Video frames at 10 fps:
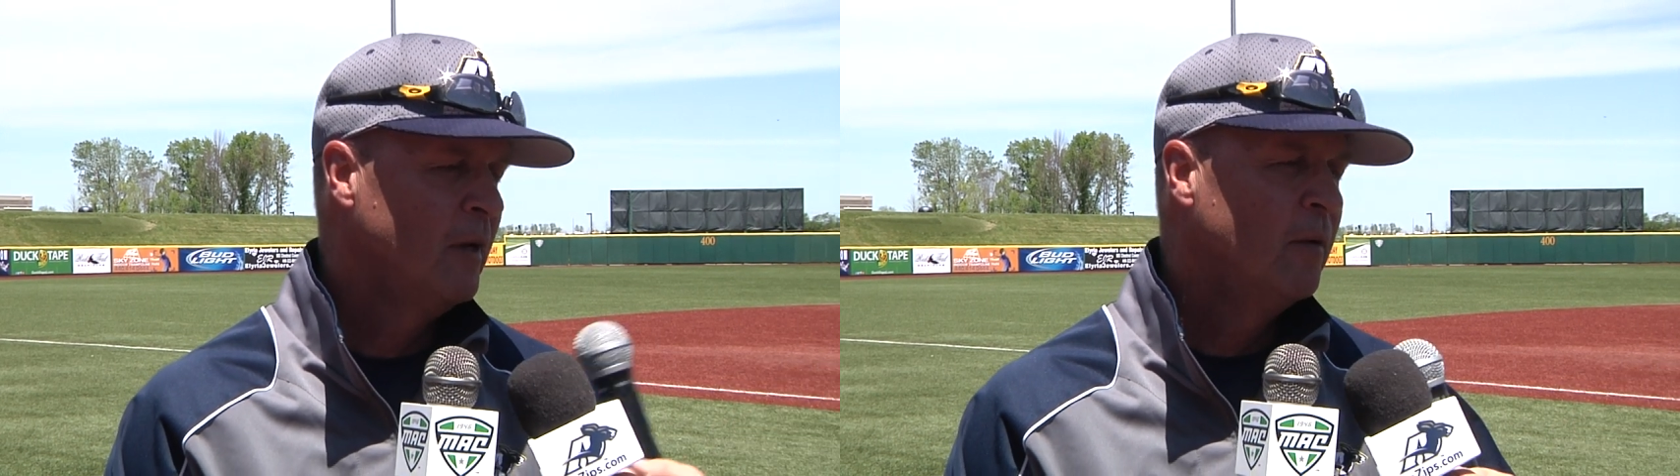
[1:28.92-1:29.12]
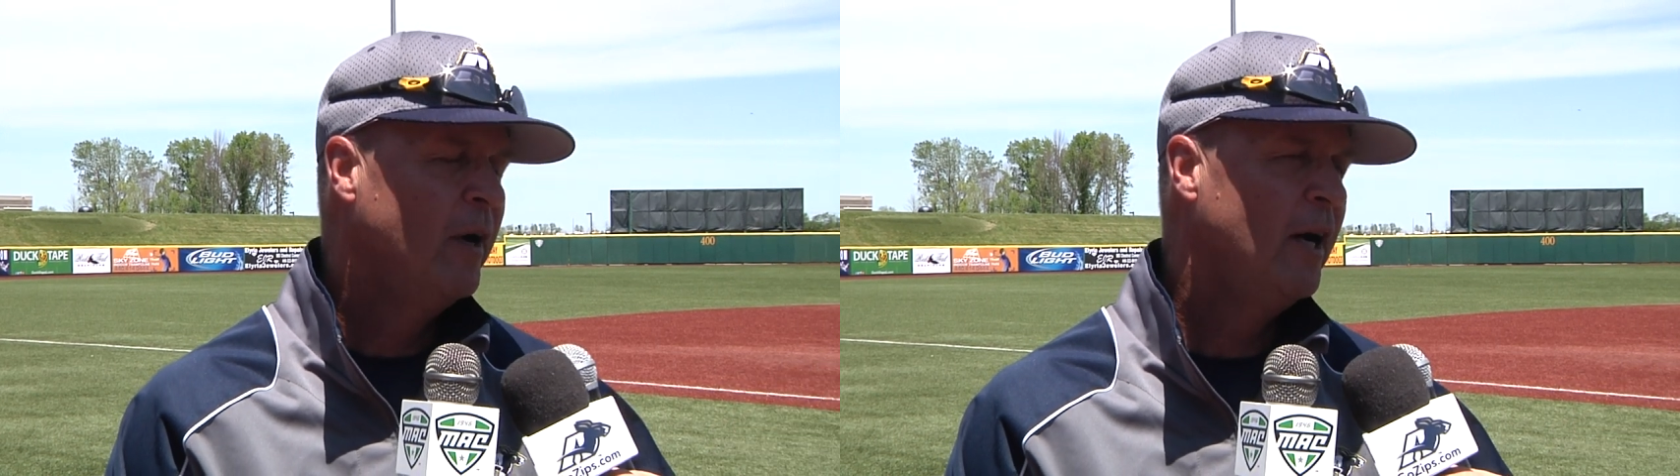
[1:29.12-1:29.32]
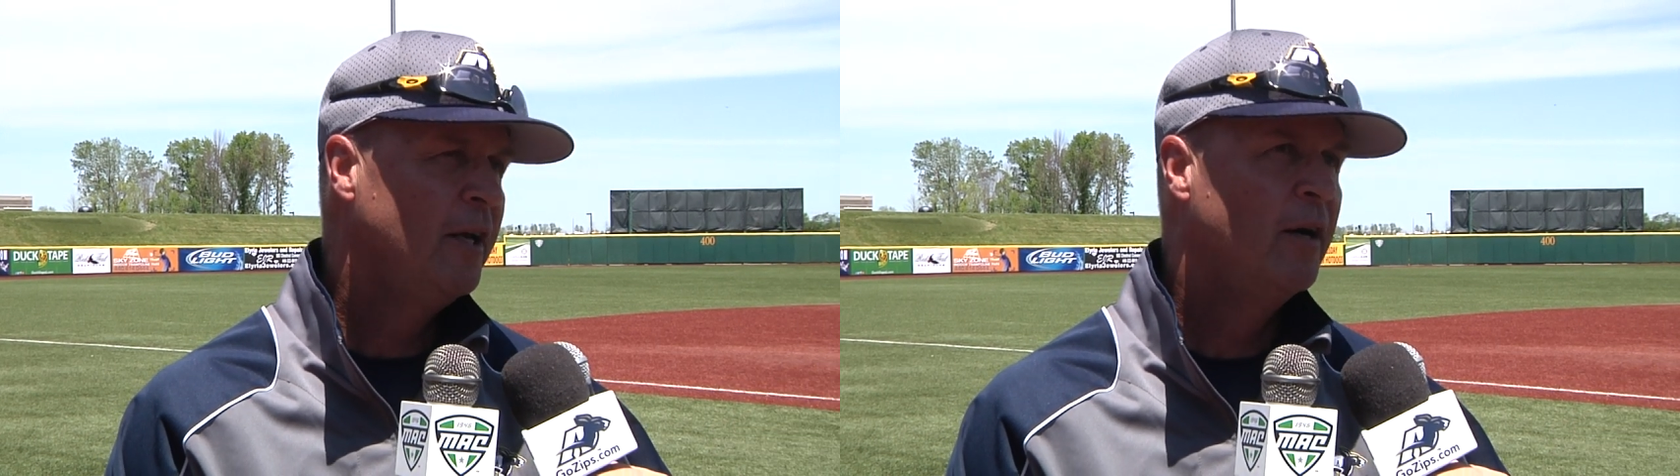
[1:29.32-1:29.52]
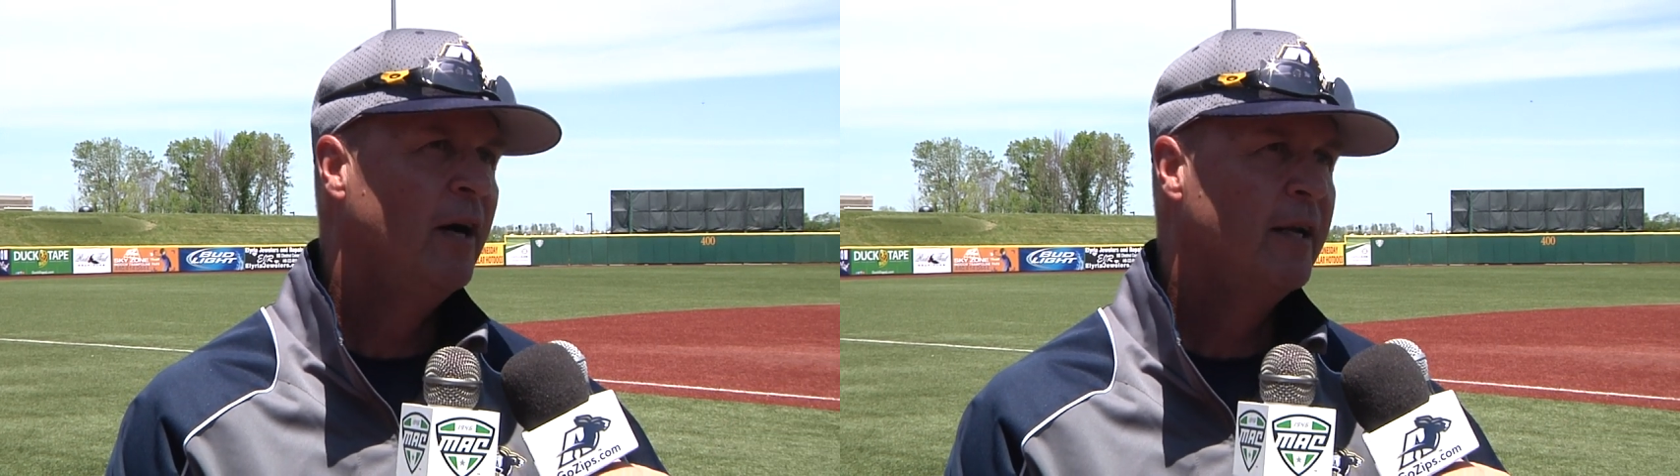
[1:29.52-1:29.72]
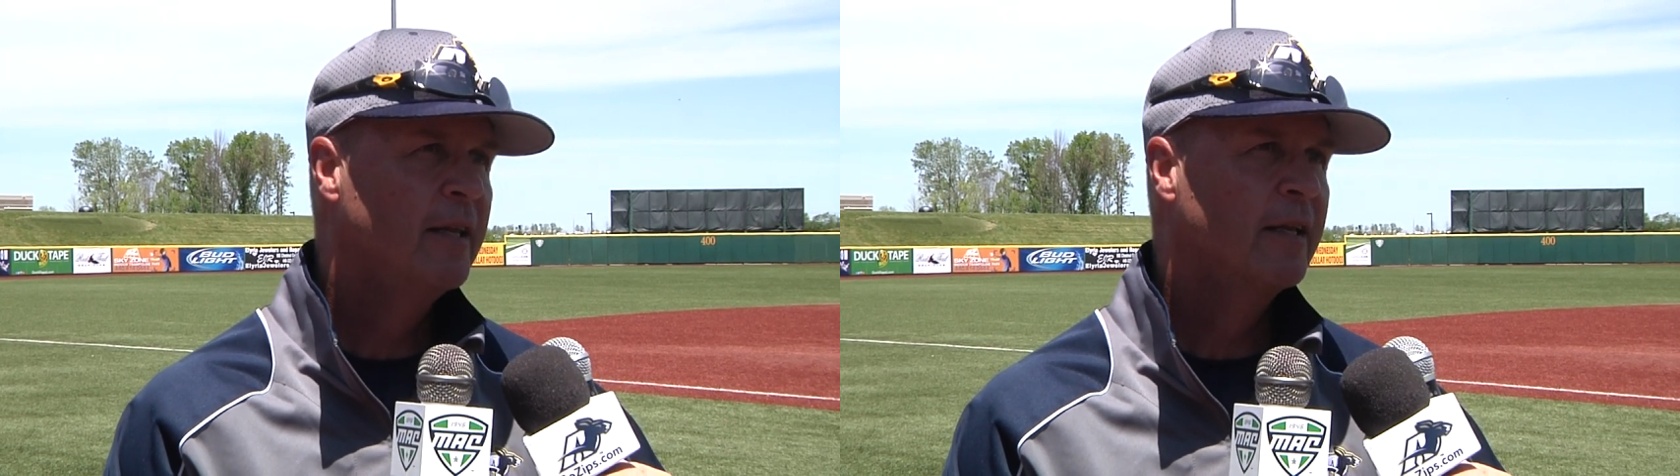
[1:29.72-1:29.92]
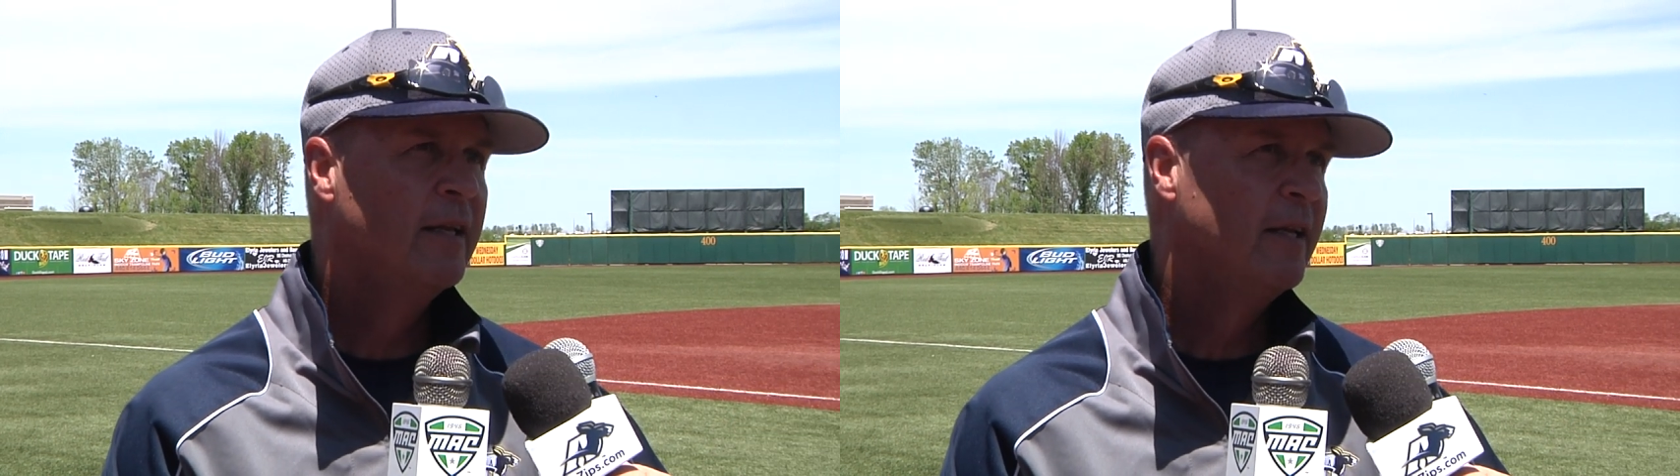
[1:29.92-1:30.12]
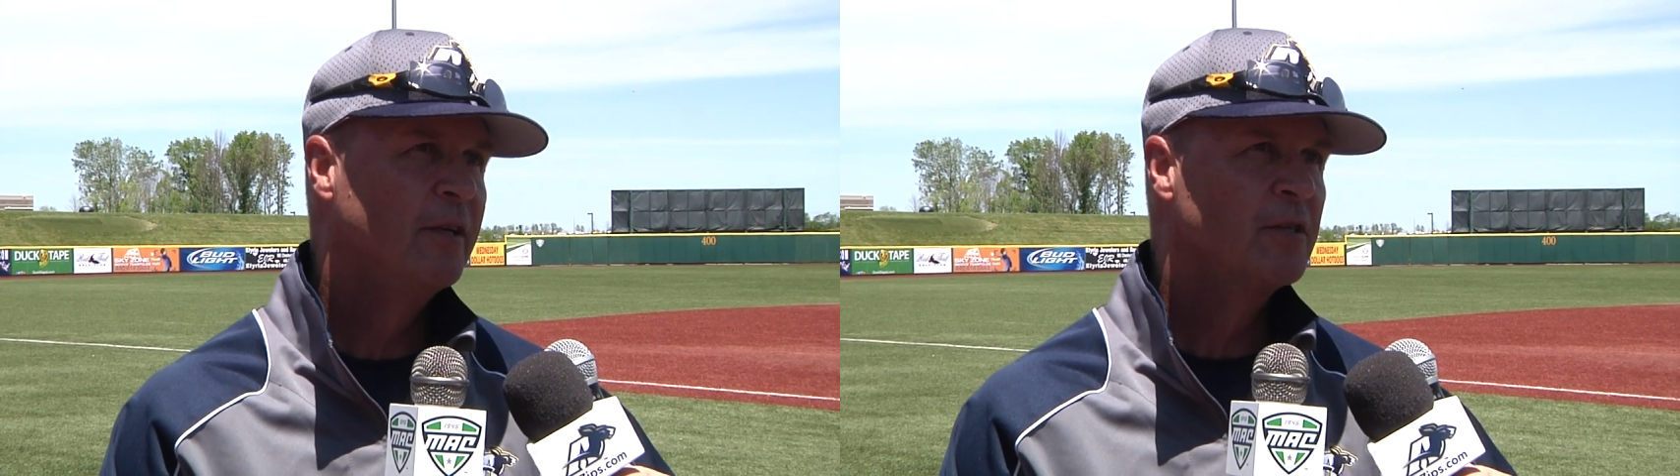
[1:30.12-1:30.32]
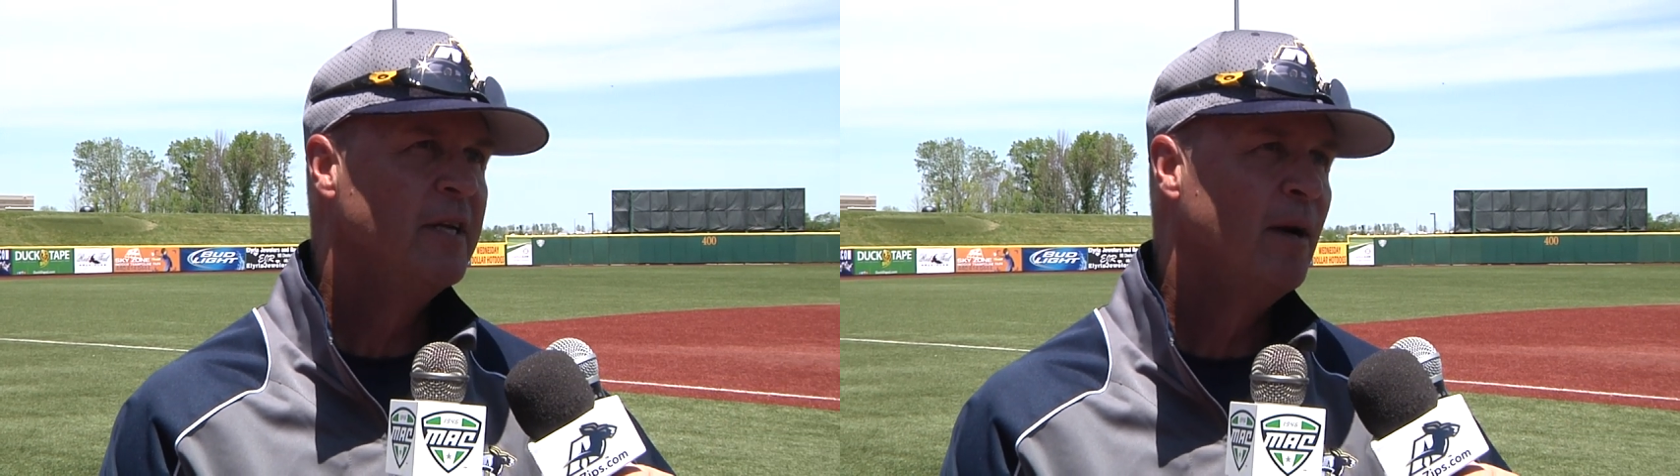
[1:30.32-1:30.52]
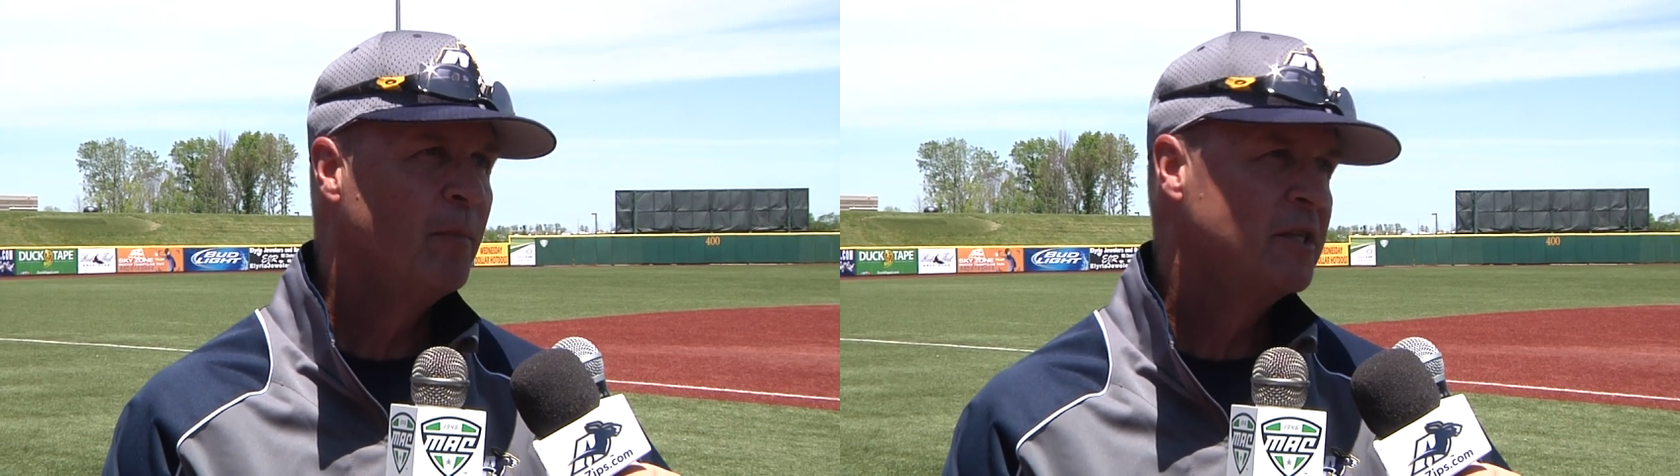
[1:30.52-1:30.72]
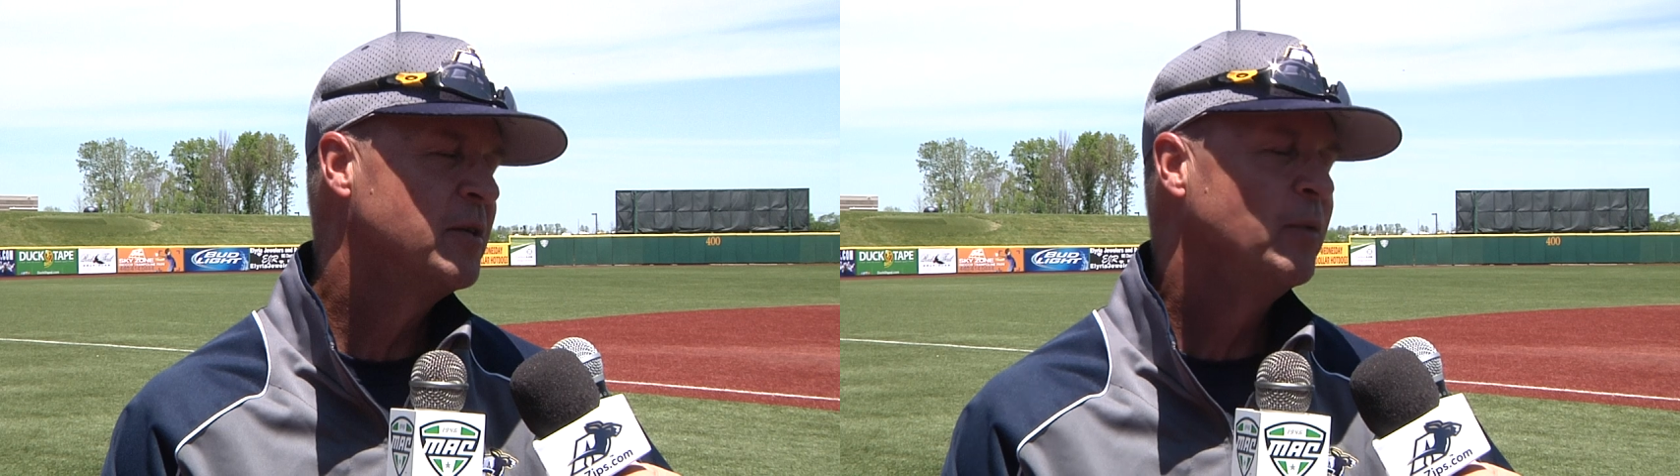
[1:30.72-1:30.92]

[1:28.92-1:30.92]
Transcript: Well, you know, I think uh, there's not much